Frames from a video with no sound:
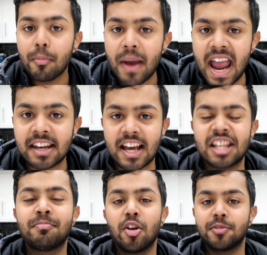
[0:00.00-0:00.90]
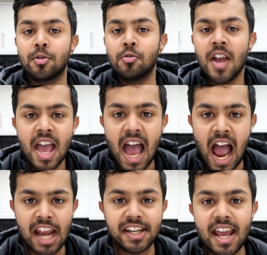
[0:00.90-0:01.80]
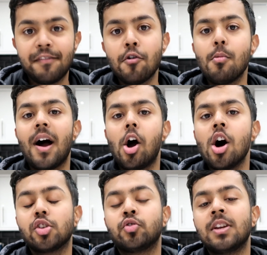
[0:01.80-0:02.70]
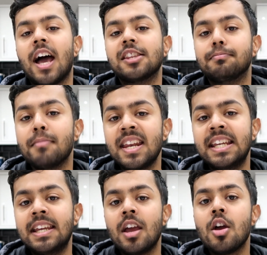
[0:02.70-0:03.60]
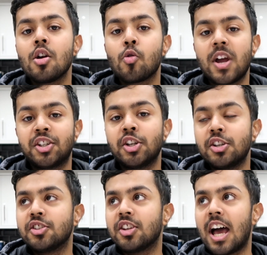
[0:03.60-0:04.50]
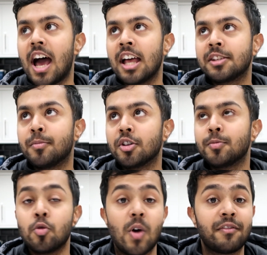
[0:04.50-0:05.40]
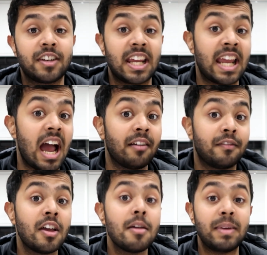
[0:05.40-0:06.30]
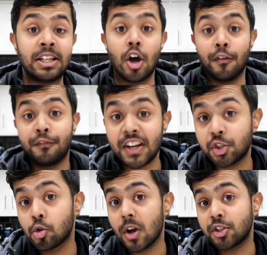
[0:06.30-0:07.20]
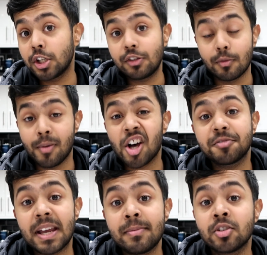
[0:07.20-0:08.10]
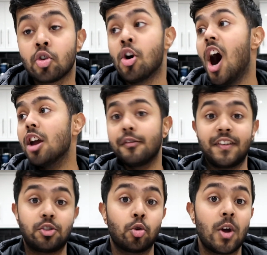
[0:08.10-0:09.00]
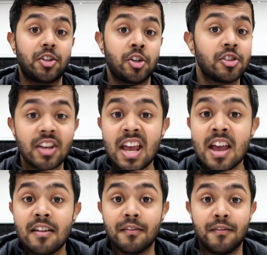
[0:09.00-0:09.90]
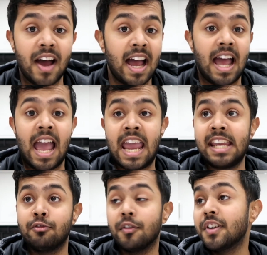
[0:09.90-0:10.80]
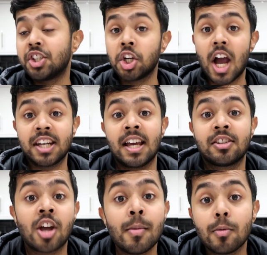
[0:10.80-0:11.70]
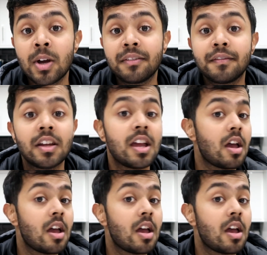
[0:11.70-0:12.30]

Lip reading: prepared as possible, and therefore by answering as many questions as possible, whether they have been official questions from past papers or unofficial questions that a revision guide has come up with.